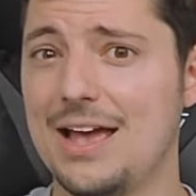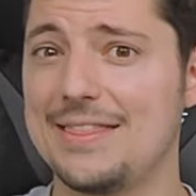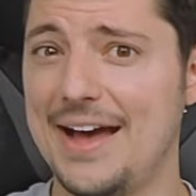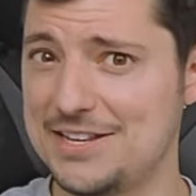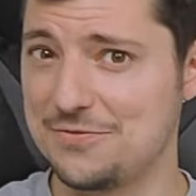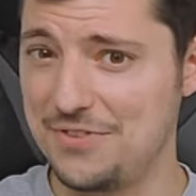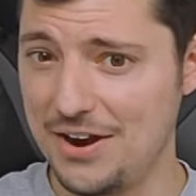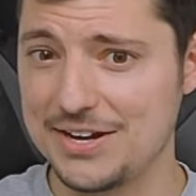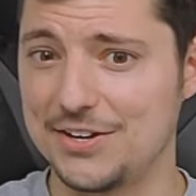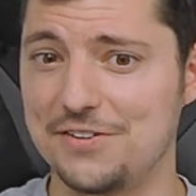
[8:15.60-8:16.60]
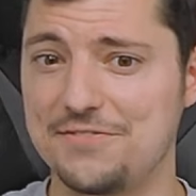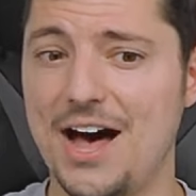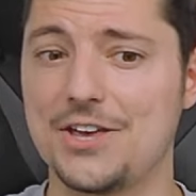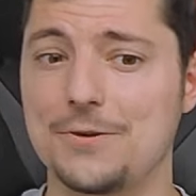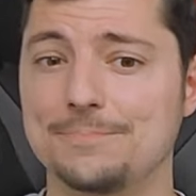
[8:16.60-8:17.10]
that is very good
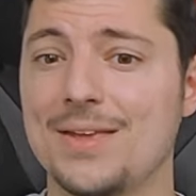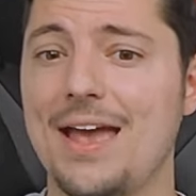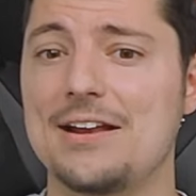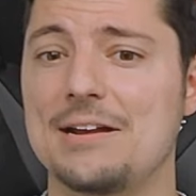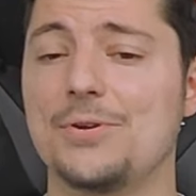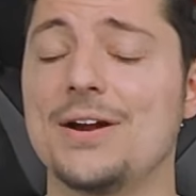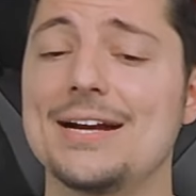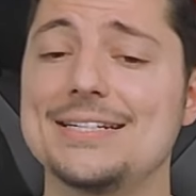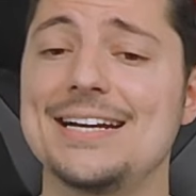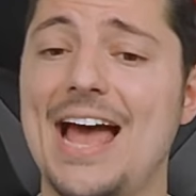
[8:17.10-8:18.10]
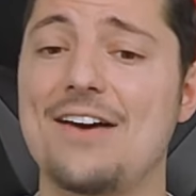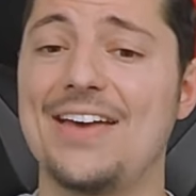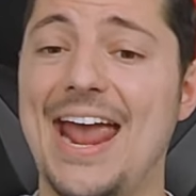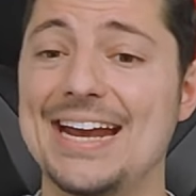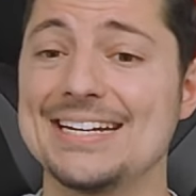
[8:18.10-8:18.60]
value. At number 19, I
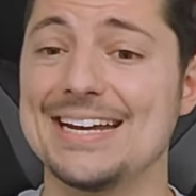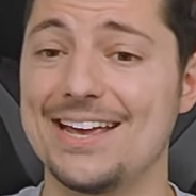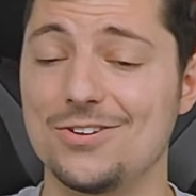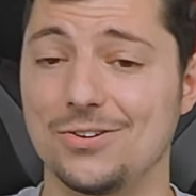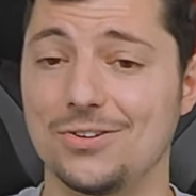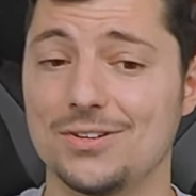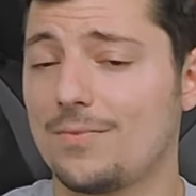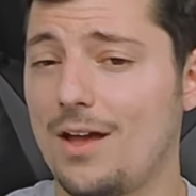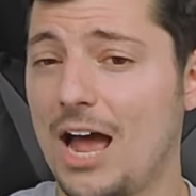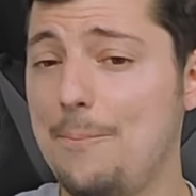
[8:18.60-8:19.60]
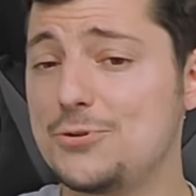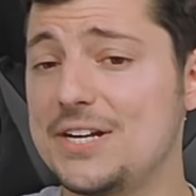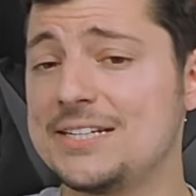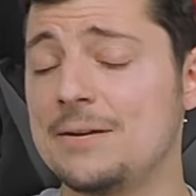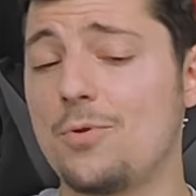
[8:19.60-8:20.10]
have Aiden Hill. I'm
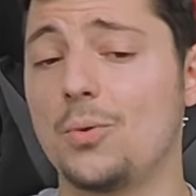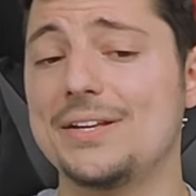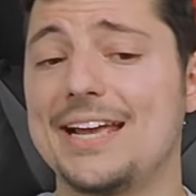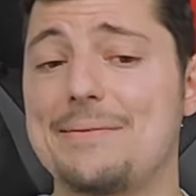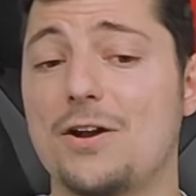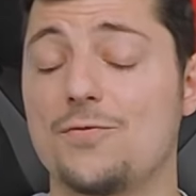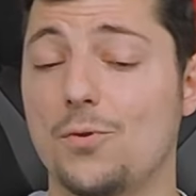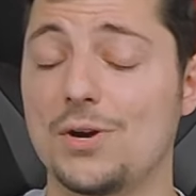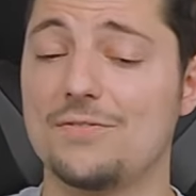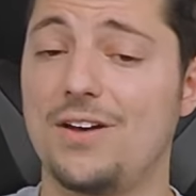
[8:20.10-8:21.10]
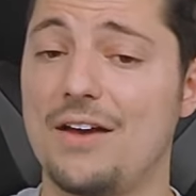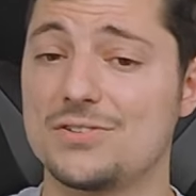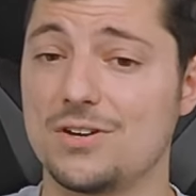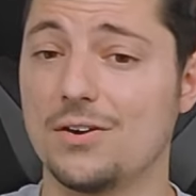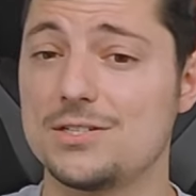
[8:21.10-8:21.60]
projecting him only to get about 45
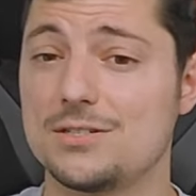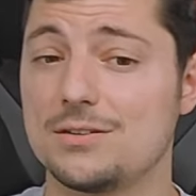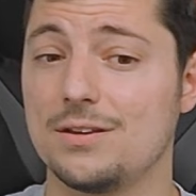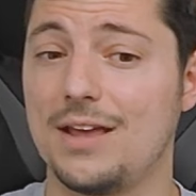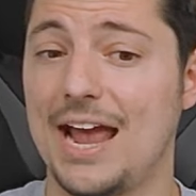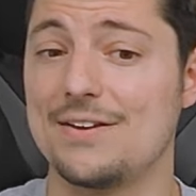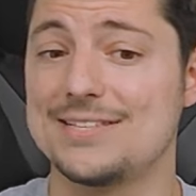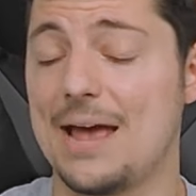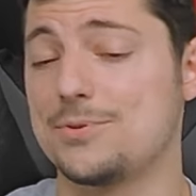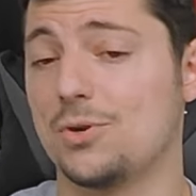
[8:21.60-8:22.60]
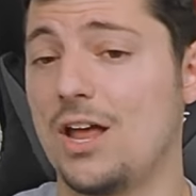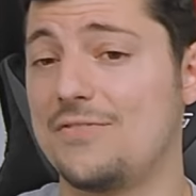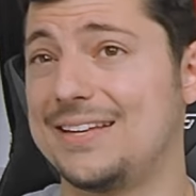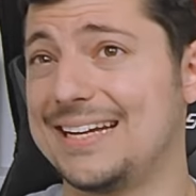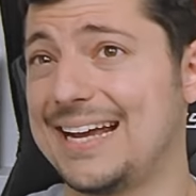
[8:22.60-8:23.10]
starts, and
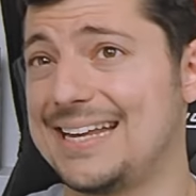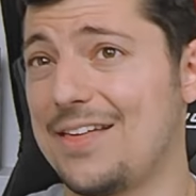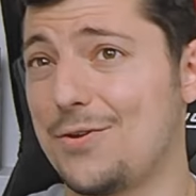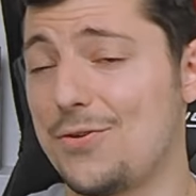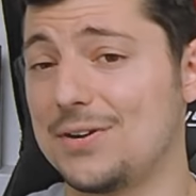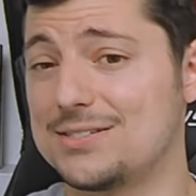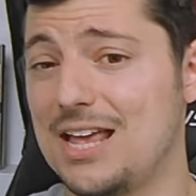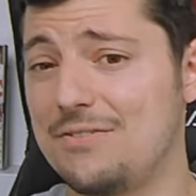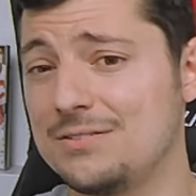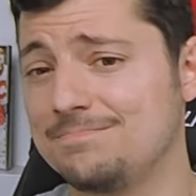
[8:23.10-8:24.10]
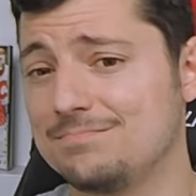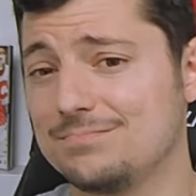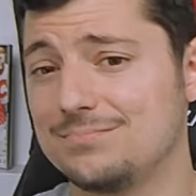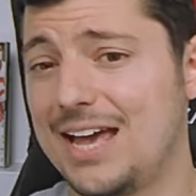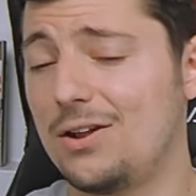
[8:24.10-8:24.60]
Samsonov to get the other 37.
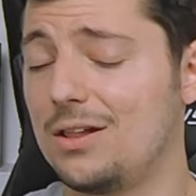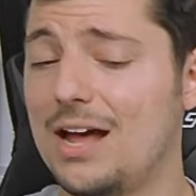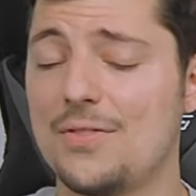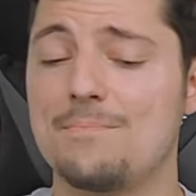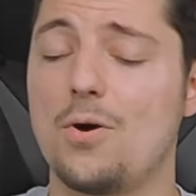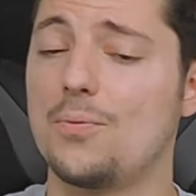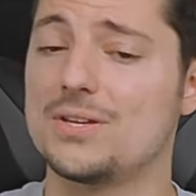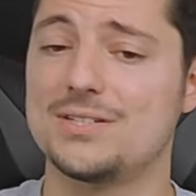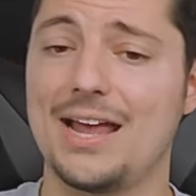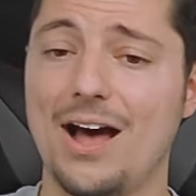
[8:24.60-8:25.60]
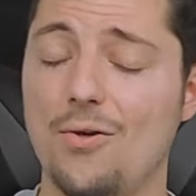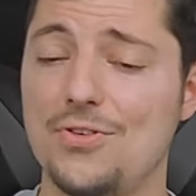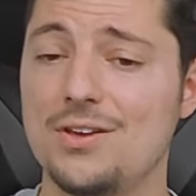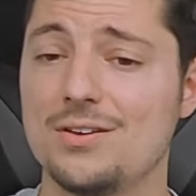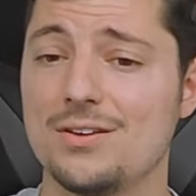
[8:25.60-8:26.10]
That'll allow them both to stay
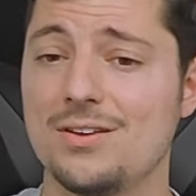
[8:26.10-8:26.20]
healthy,